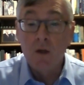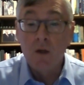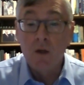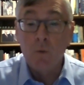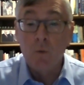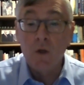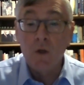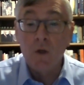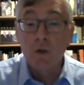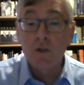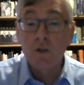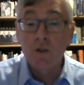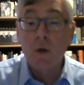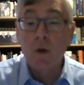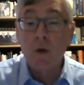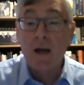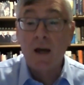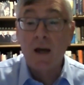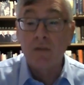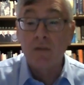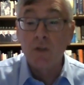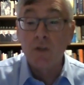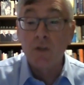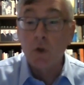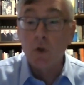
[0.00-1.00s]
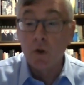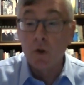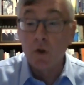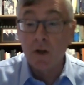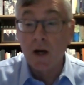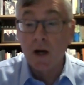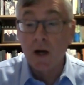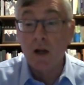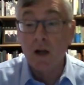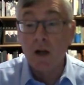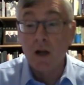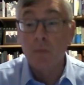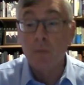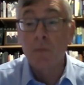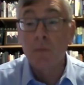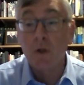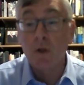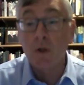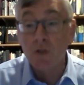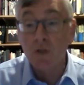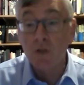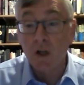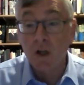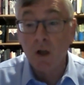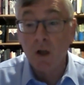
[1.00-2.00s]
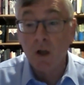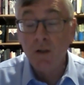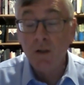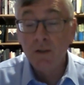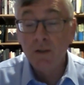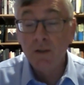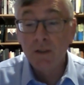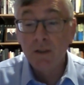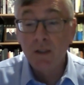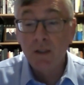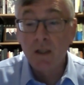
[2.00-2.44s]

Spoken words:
We also have the Northern Ireland Protocol